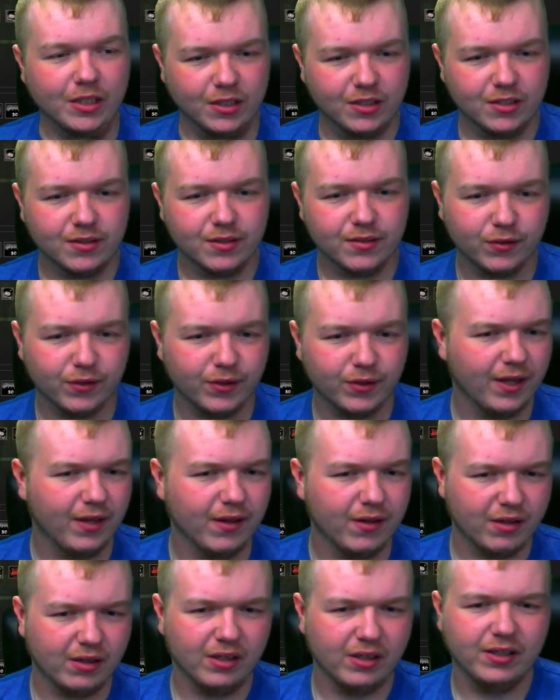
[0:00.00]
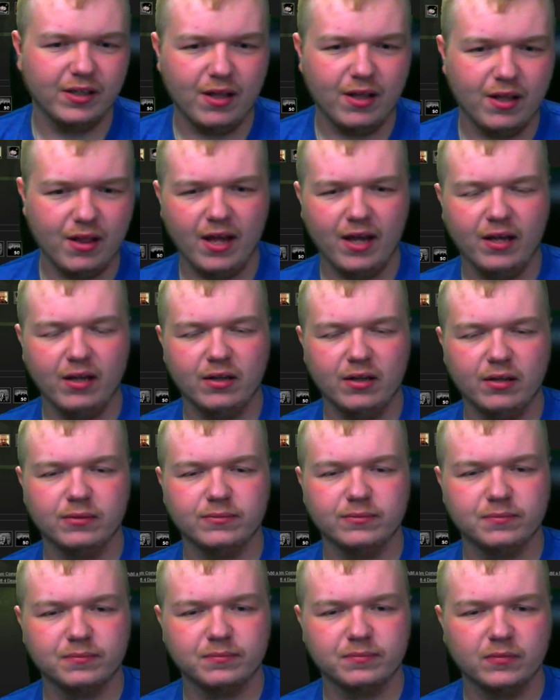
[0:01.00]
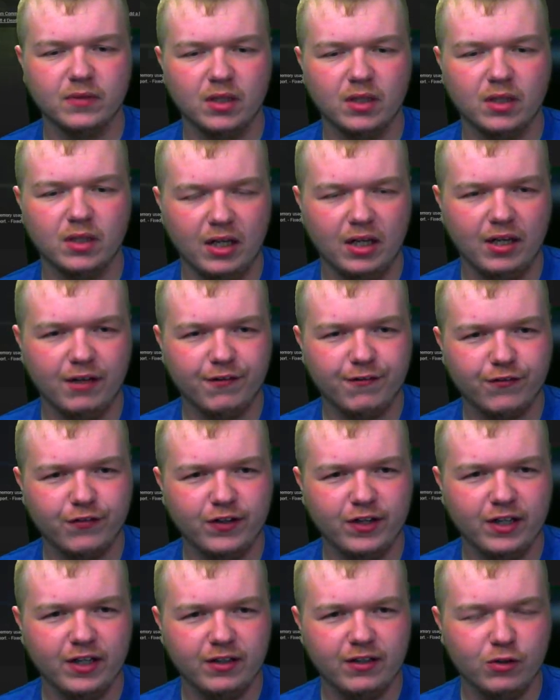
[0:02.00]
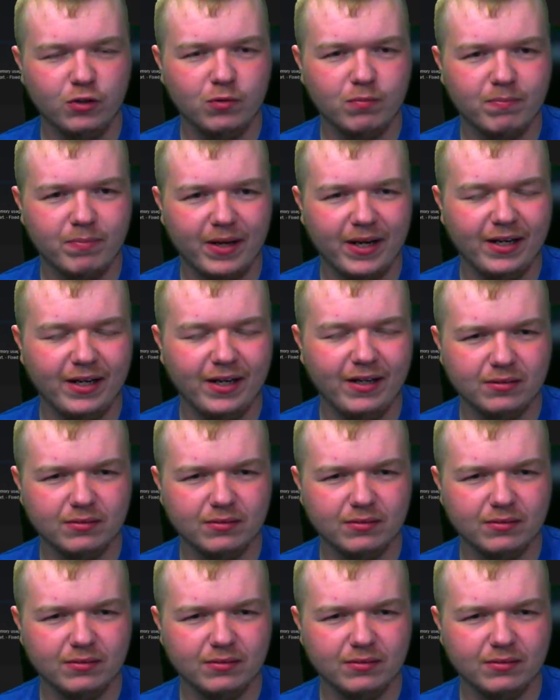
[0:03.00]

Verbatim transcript: So yeah, that led to that. Uh, Left 4 Dead 2 beta.